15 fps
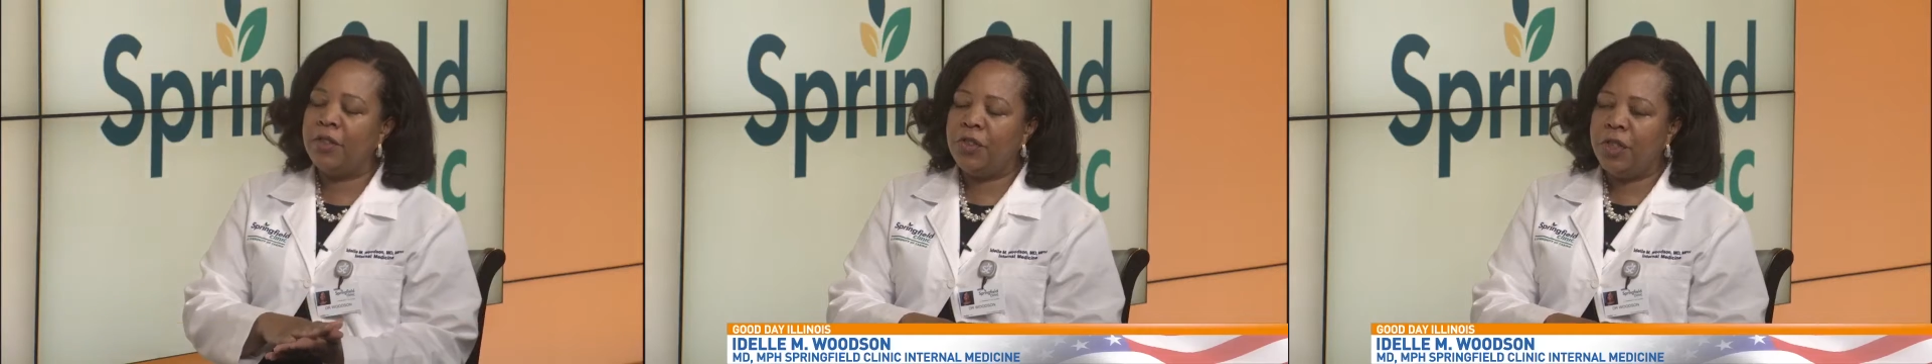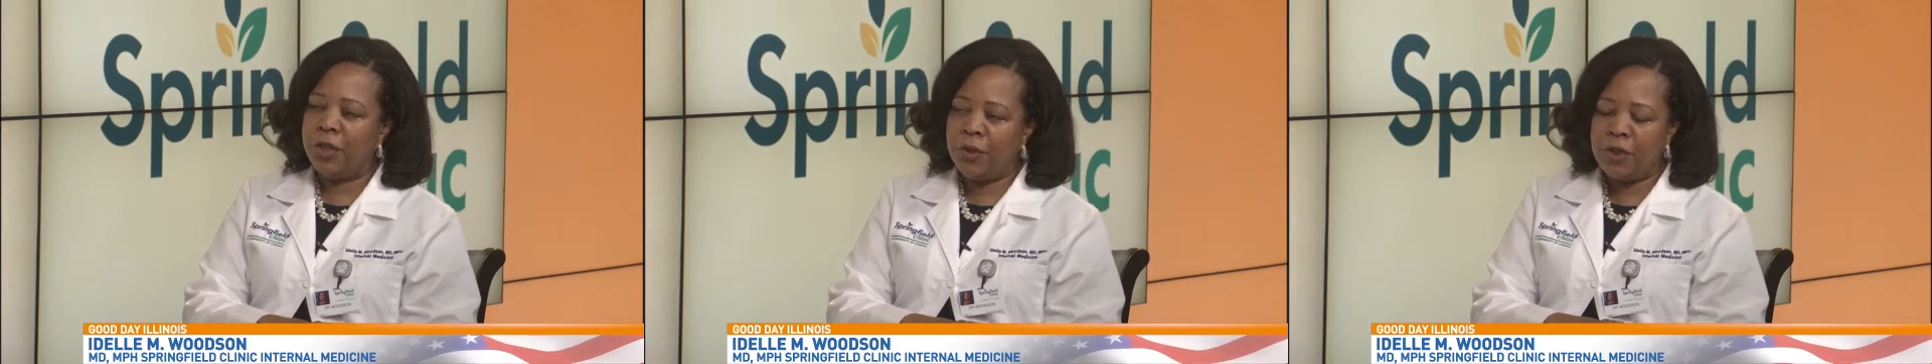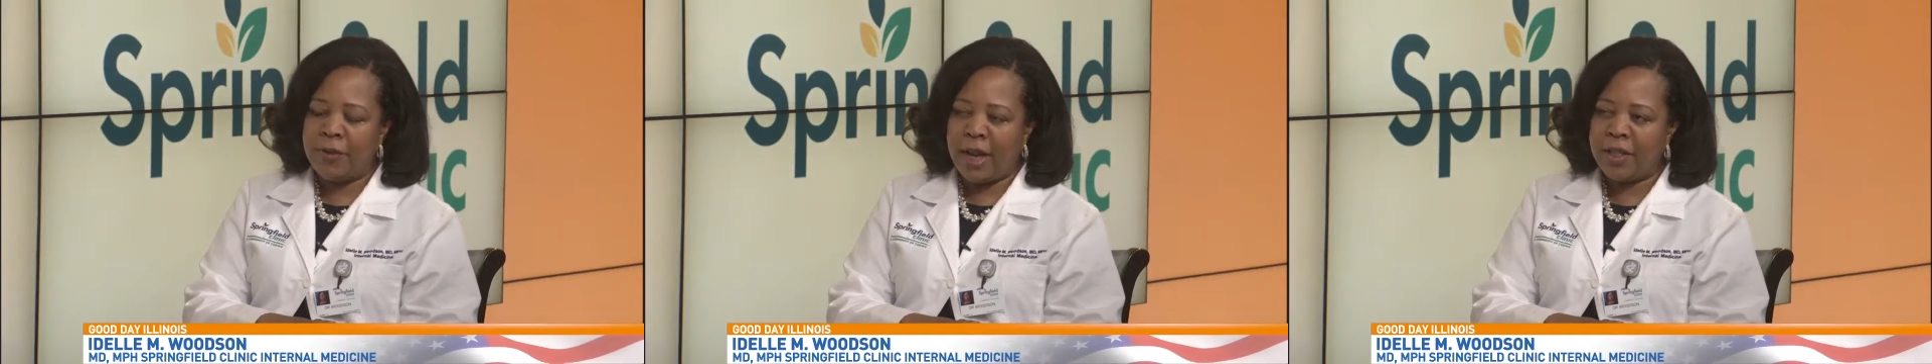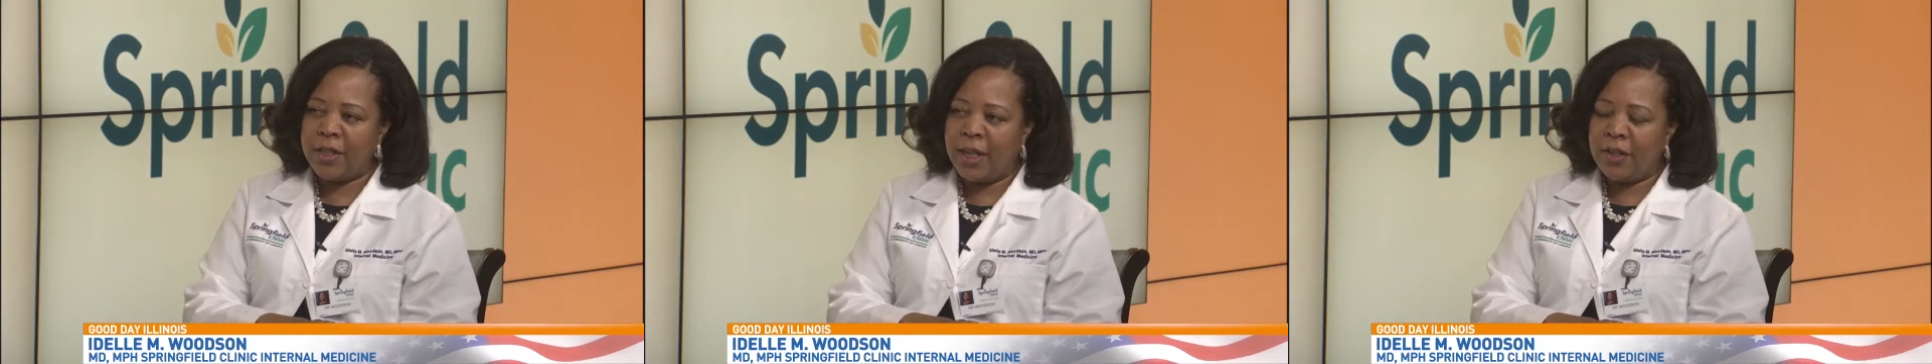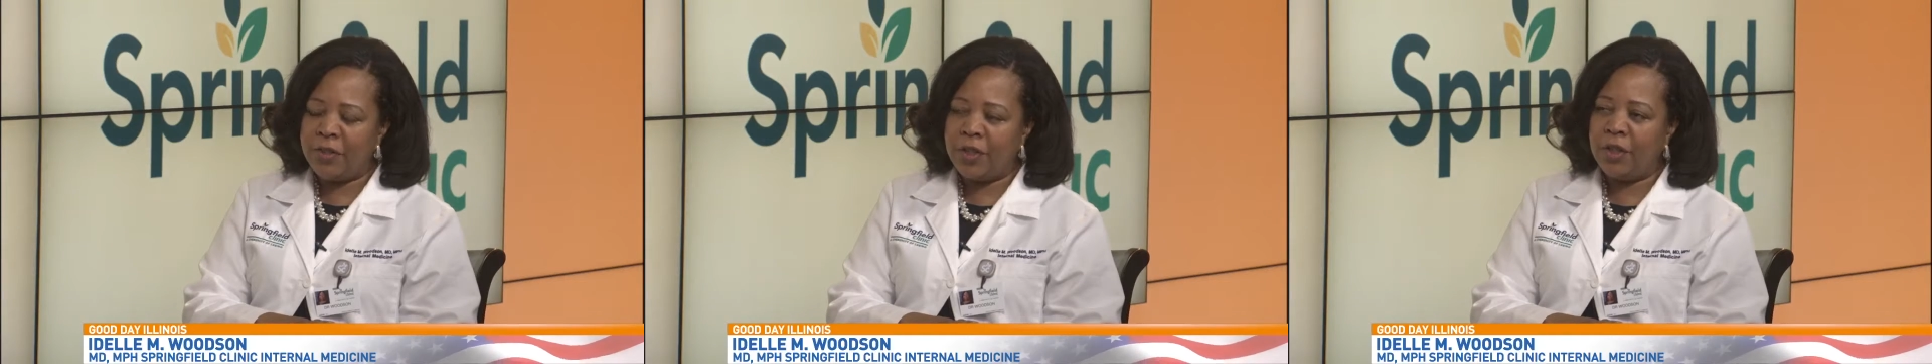shingles
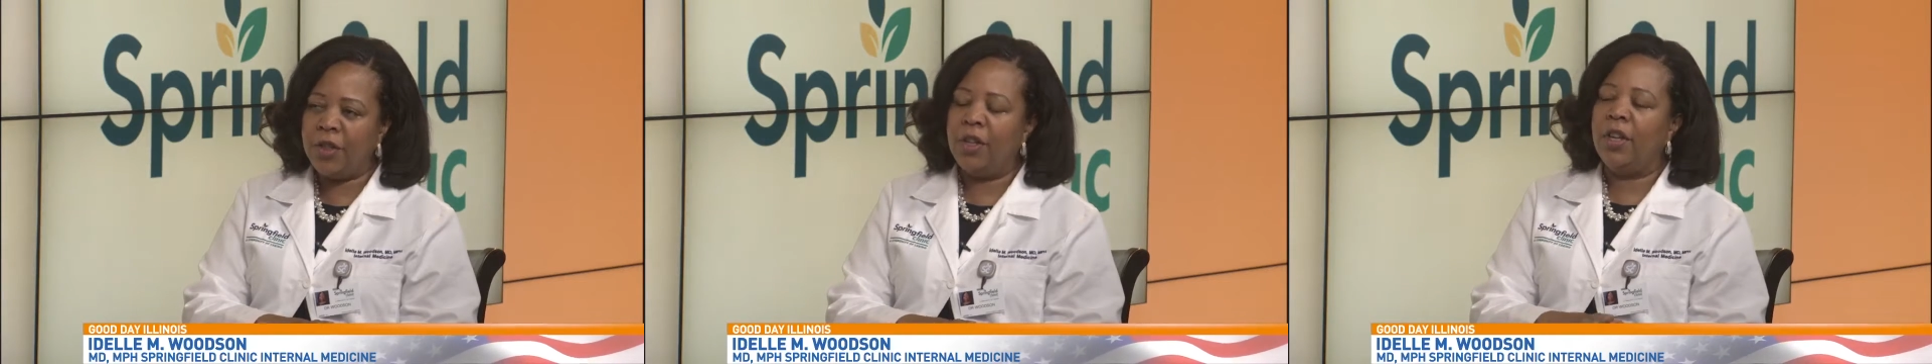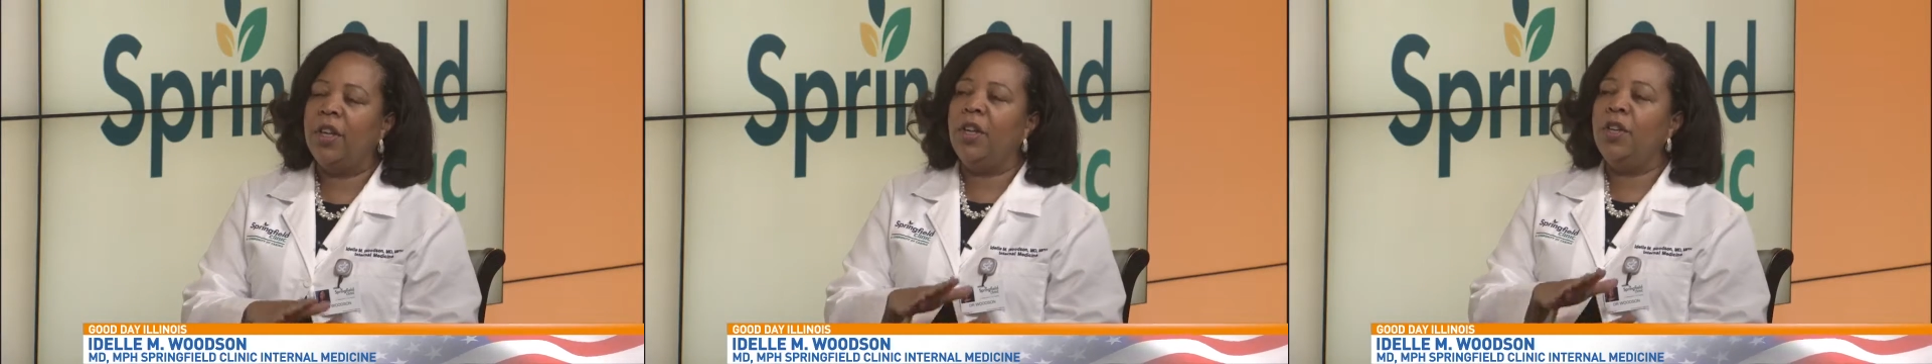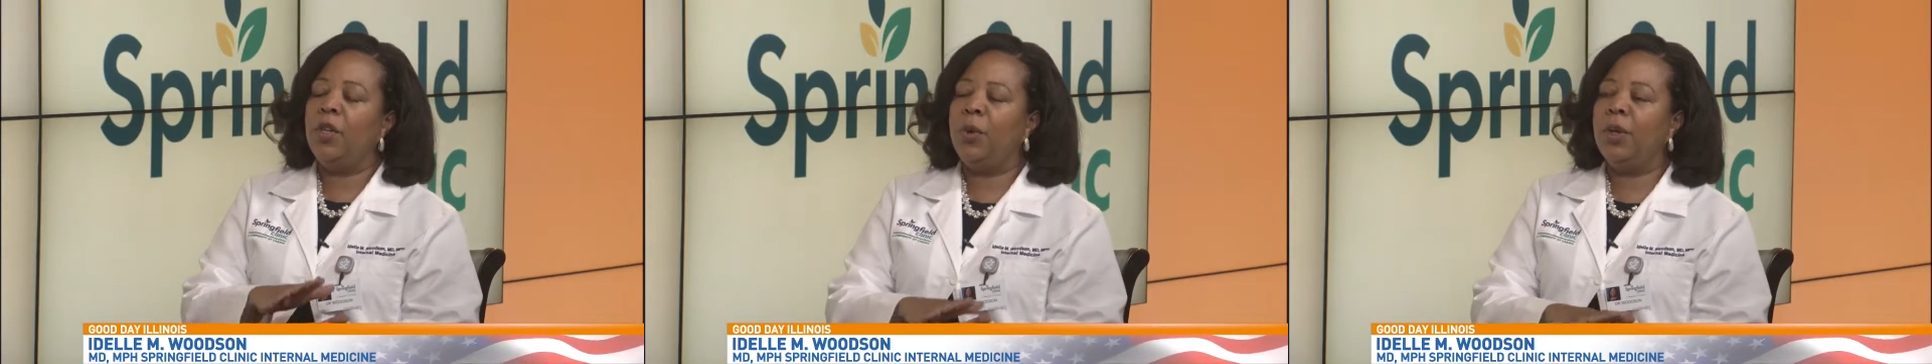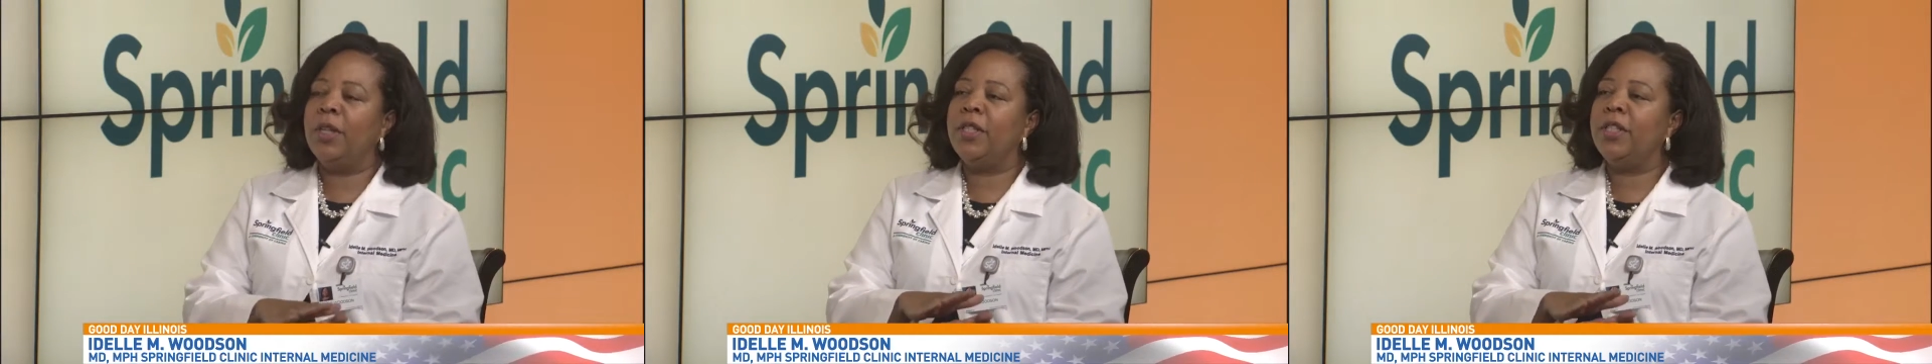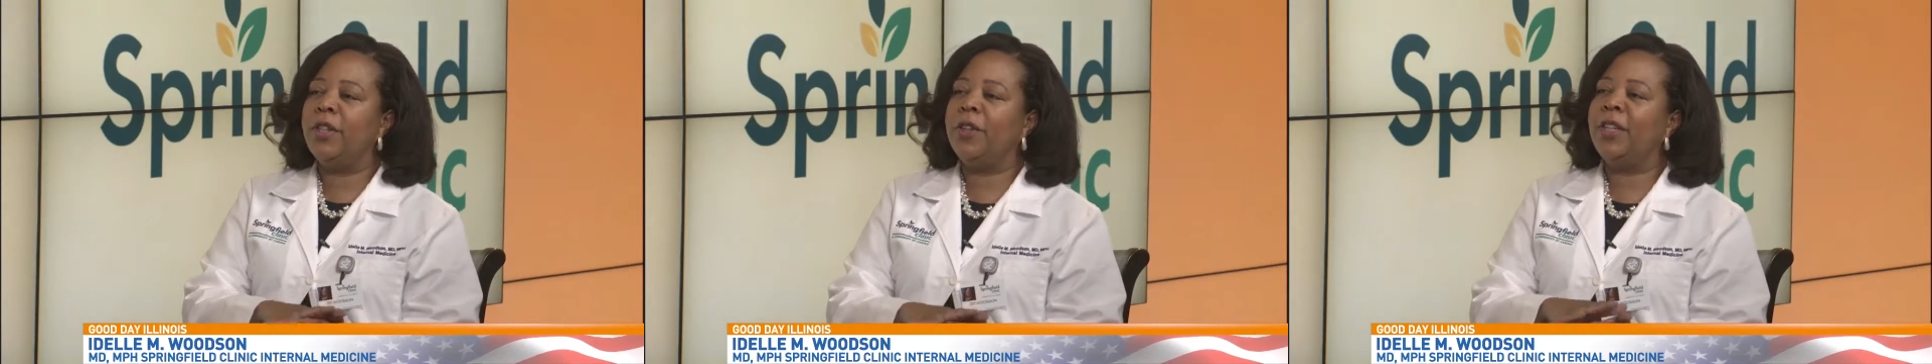vaccination, you can
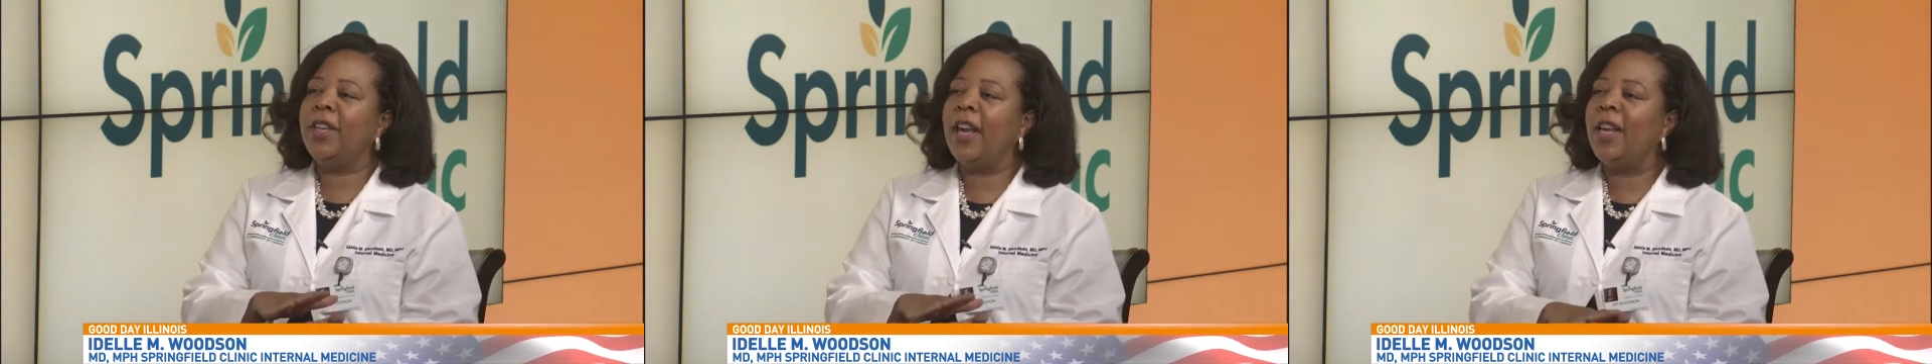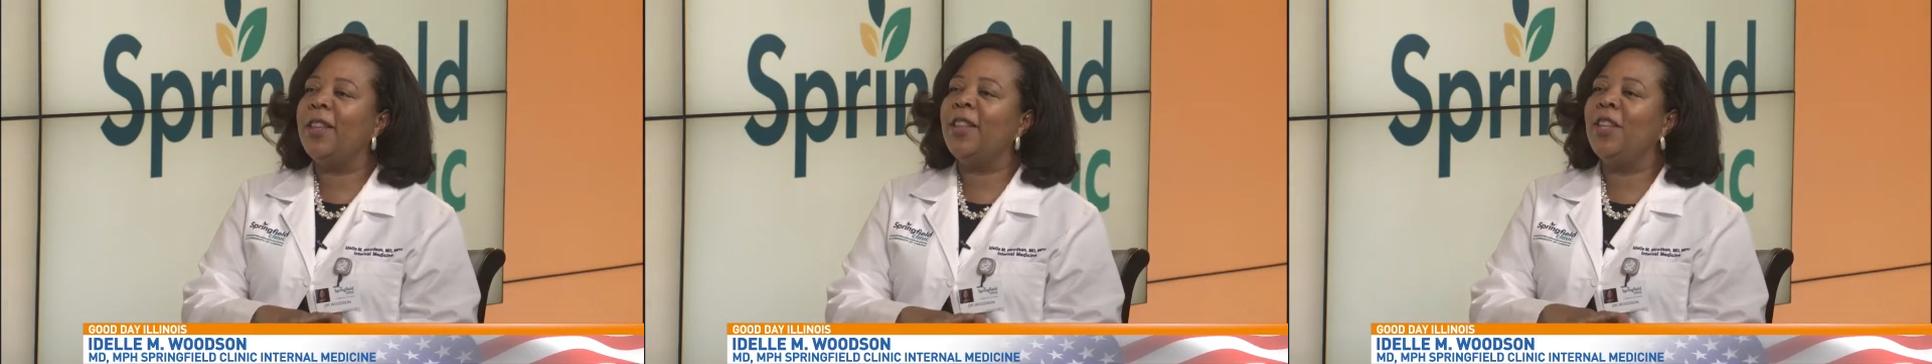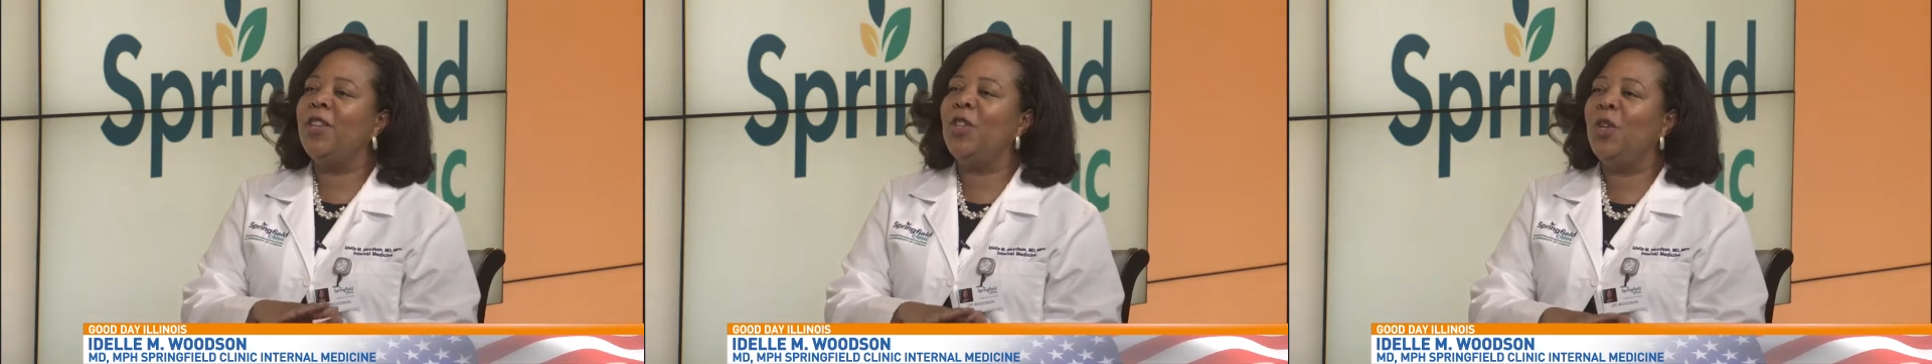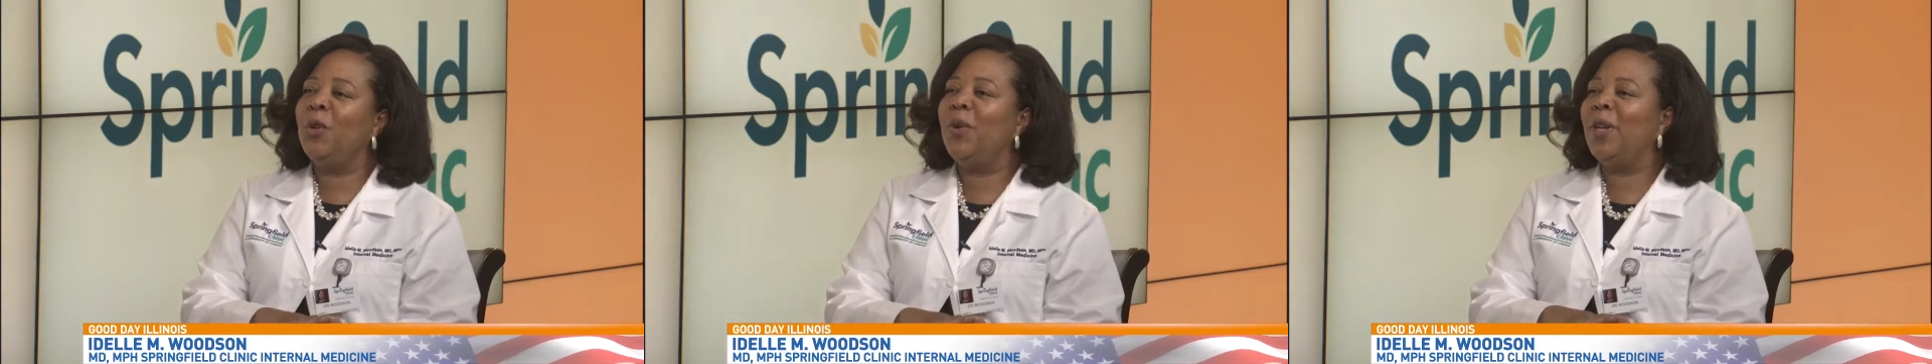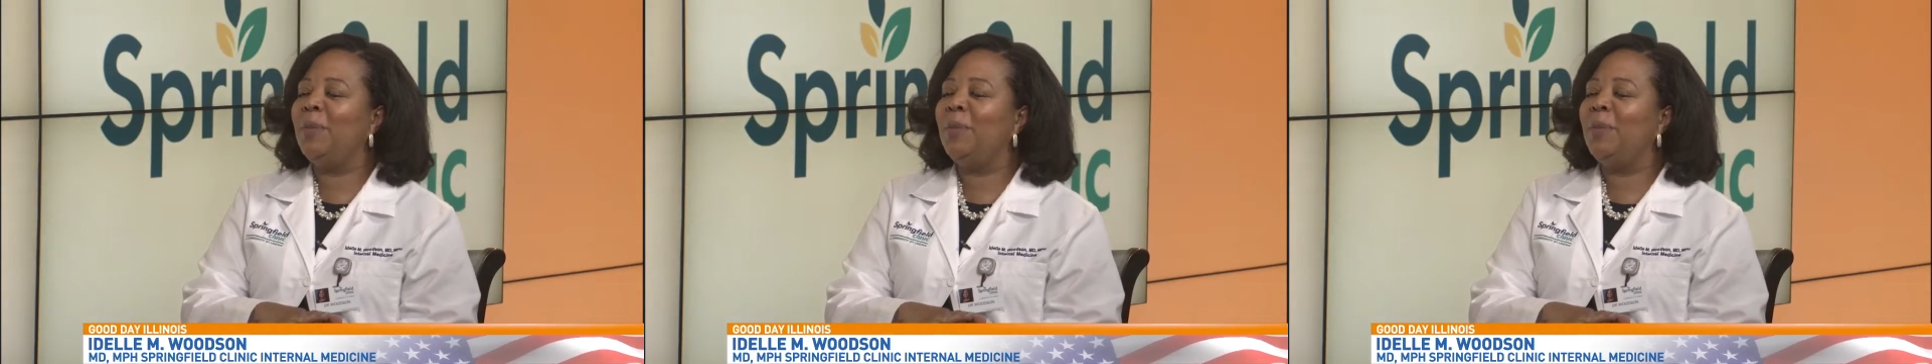still get the new and